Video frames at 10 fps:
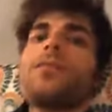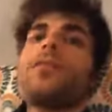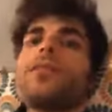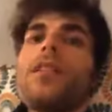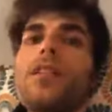
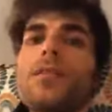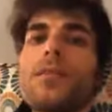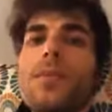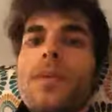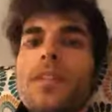Awesome
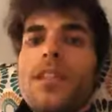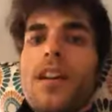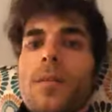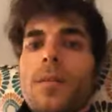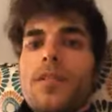spending
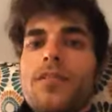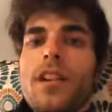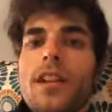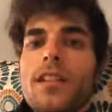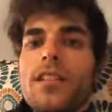time with
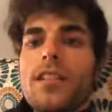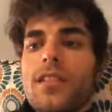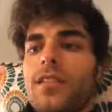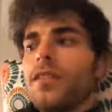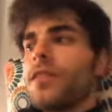friends and
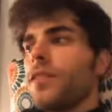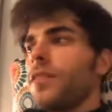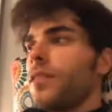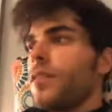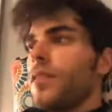
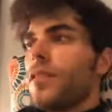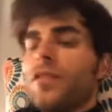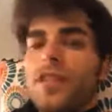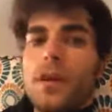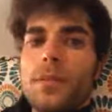
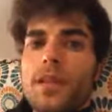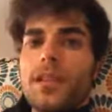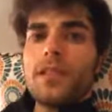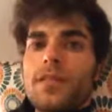family.